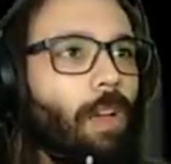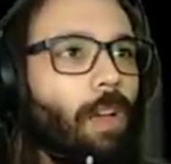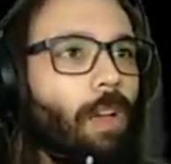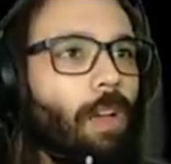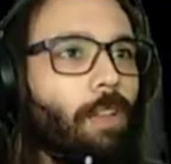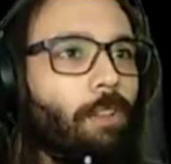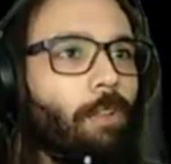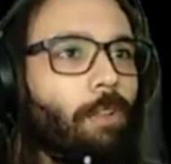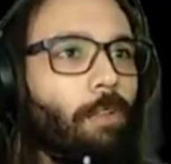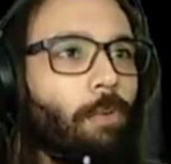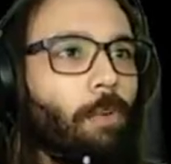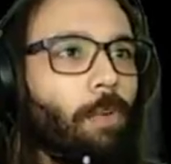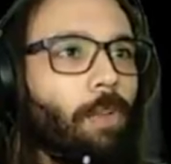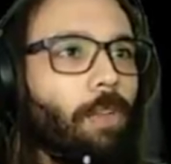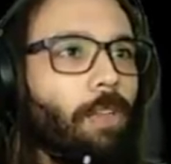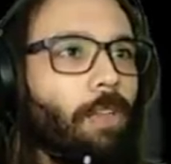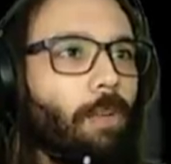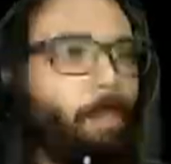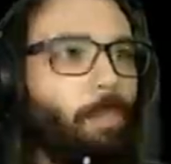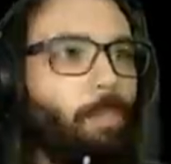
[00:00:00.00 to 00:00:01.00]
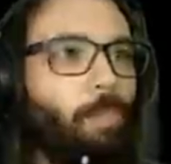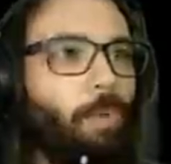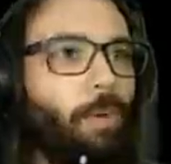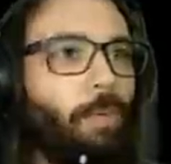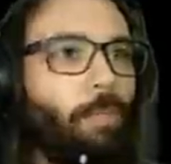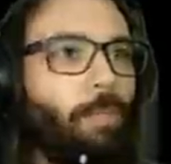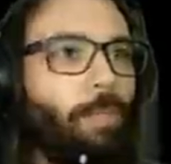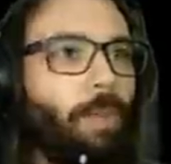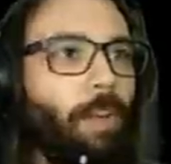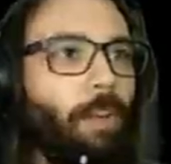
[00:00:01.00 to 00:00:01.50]
I'm not really a pro
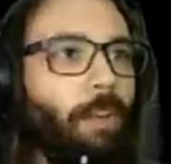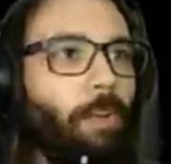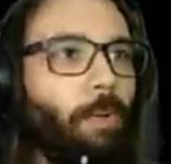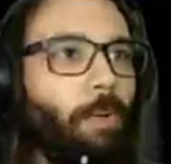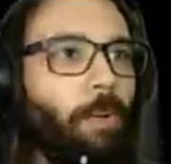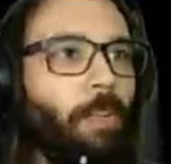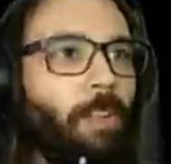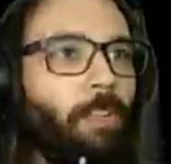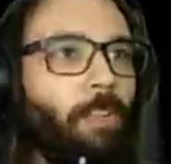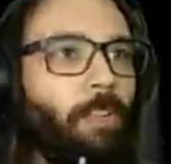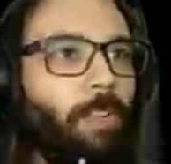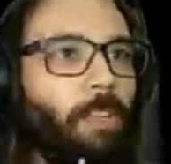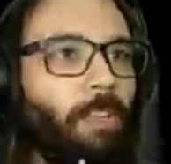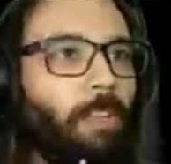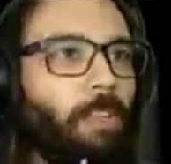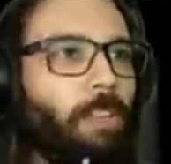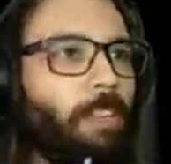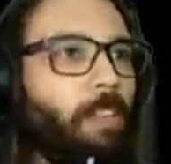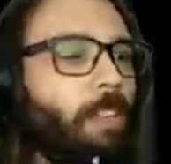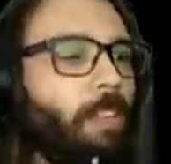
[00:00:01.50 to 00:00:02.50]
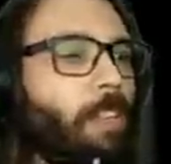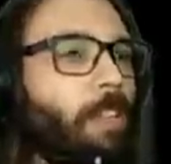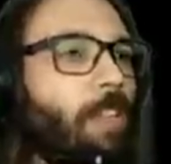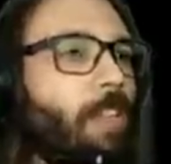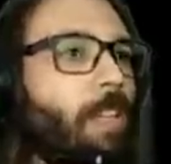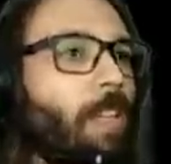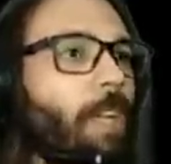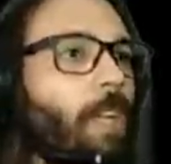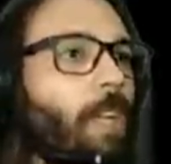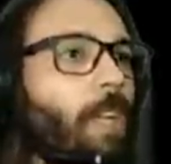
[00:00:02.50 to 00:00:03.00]
player or anything.
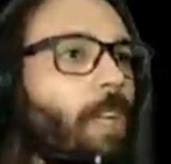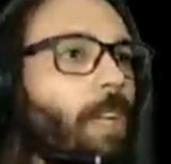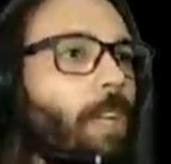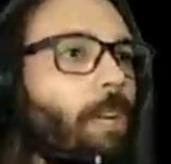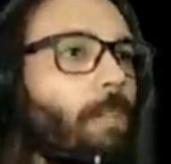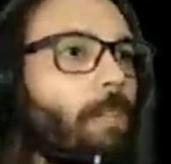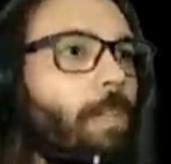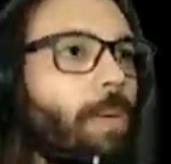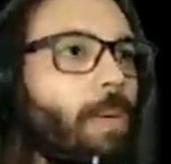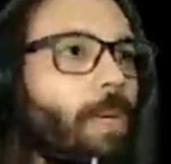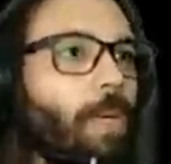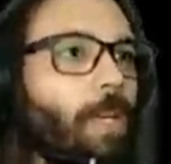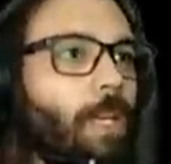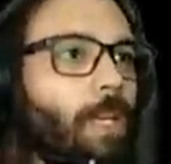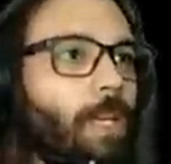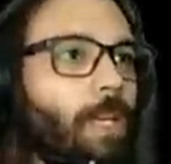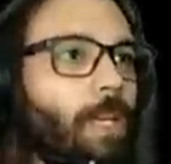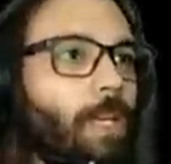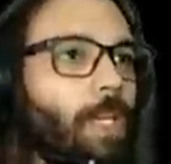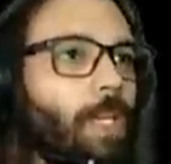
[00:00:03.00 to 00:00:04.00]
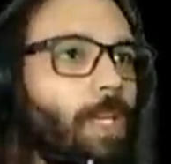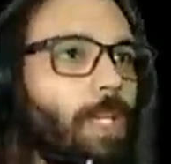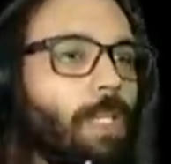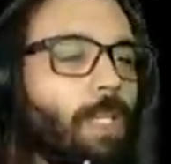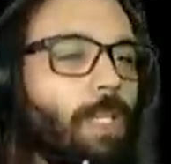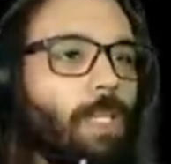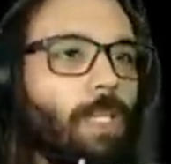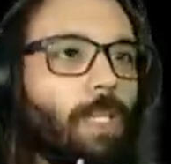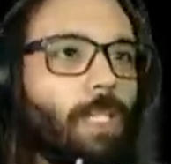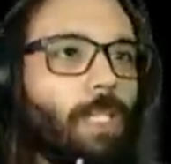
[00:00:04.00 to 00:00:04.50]
But
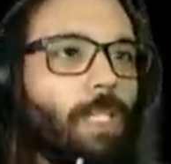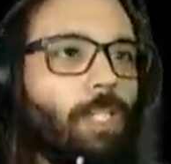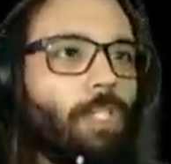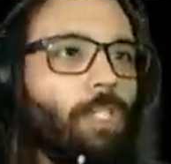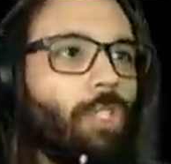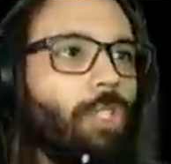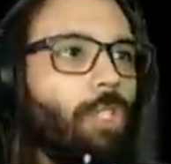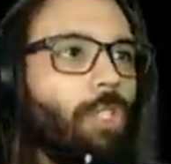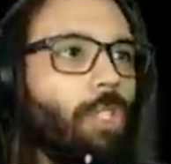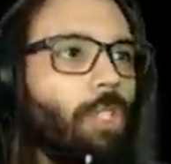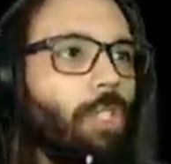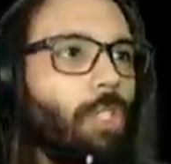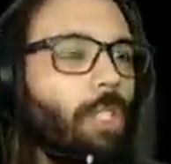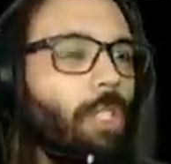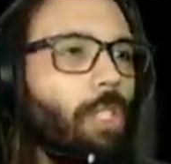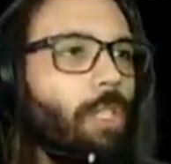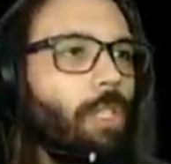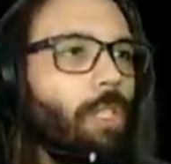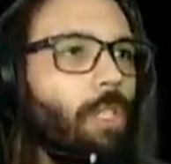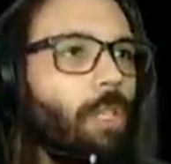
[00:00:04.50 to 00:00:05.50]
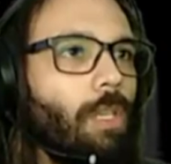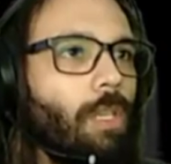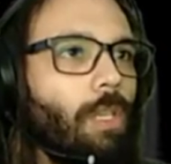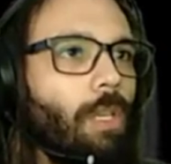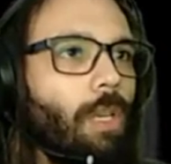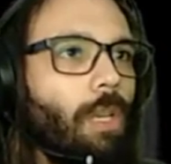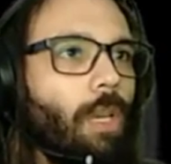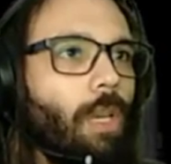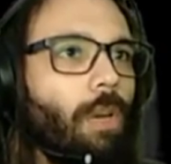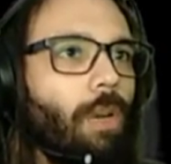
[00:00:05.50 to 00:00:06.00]
usually
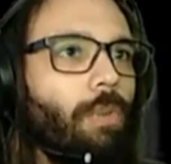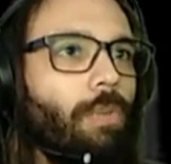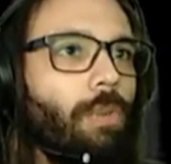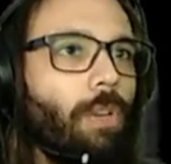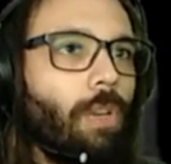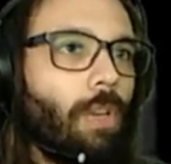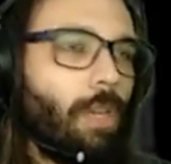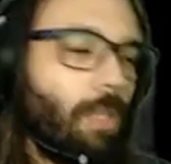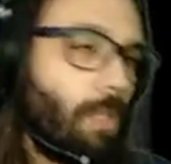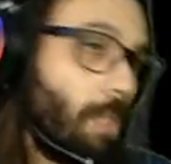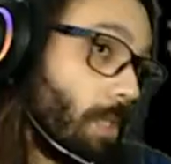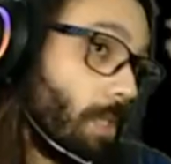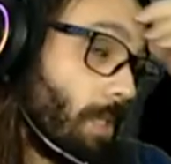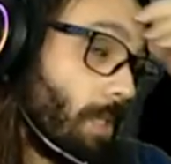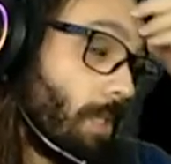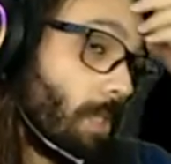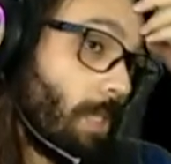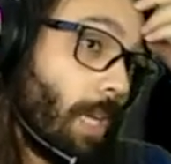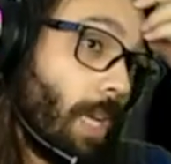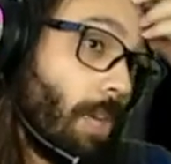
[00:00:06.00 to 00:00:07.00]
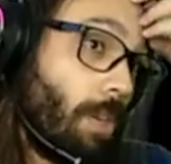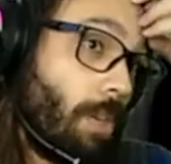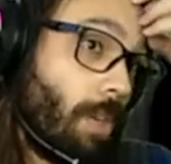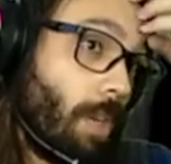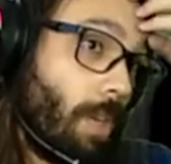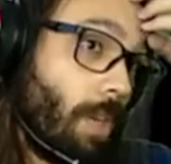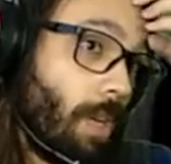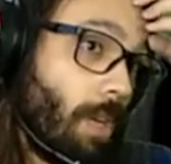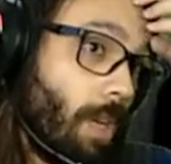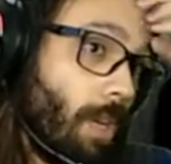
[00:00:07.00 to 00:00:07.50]
every other
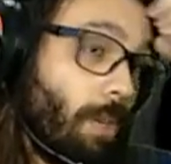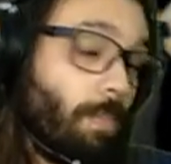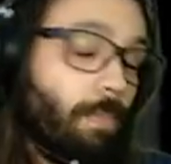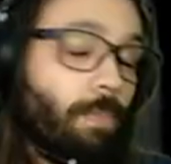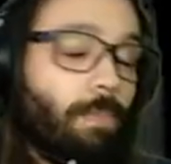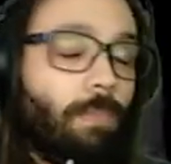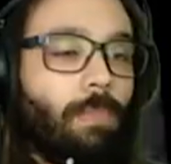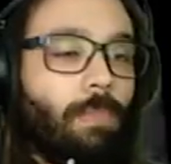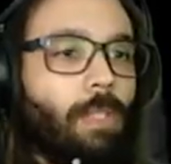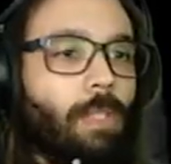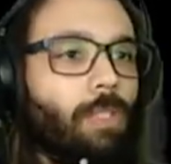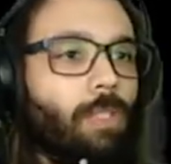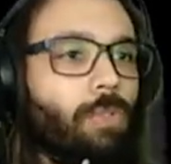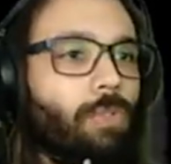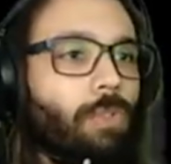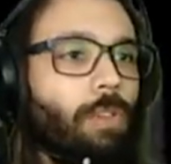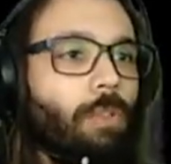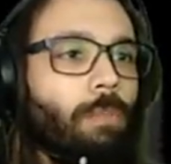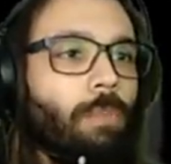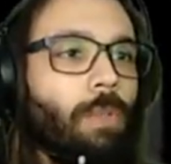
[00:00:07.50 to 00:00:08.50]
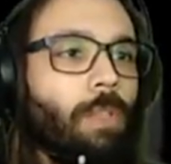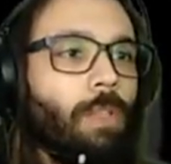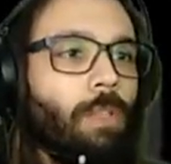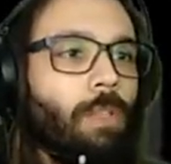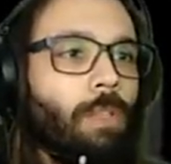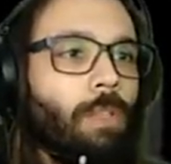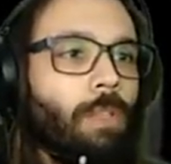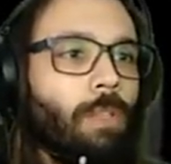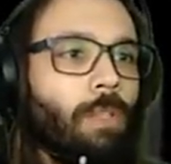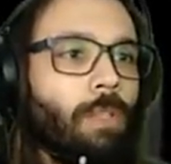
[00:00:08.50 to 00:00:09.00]
Saturday I'm
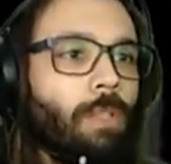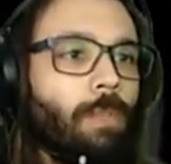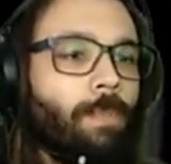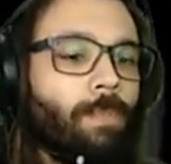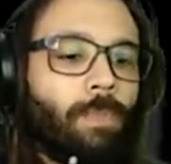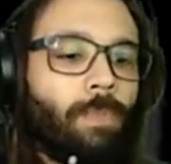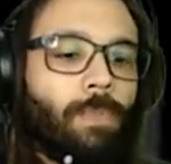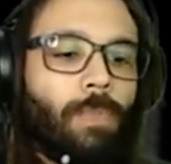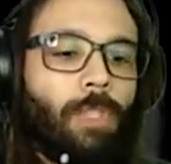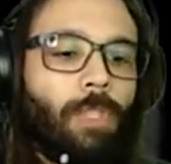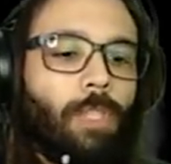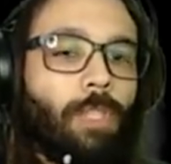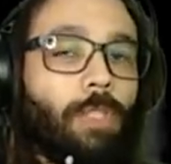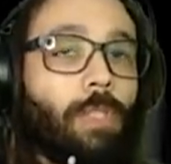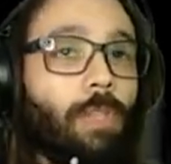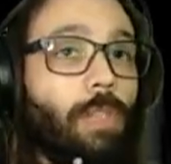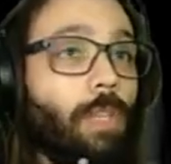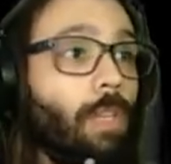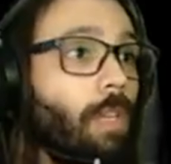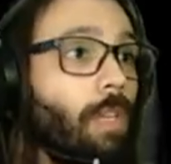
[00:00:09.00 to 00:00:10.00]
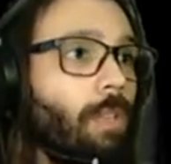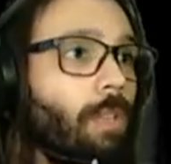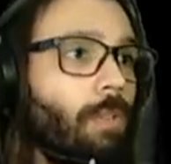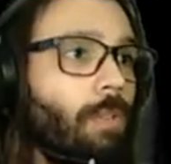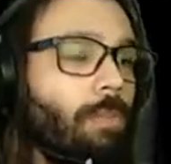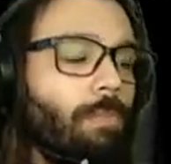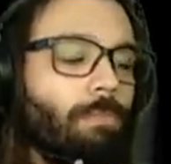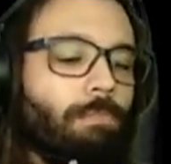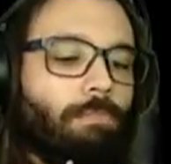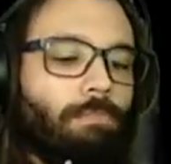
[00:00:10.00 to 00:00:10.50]
streaming Tears of the
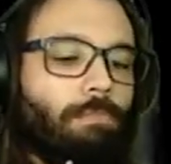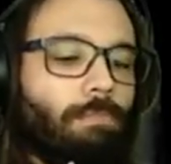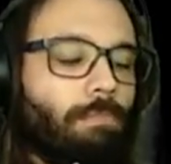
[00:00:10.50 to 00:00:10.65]
Kingdom.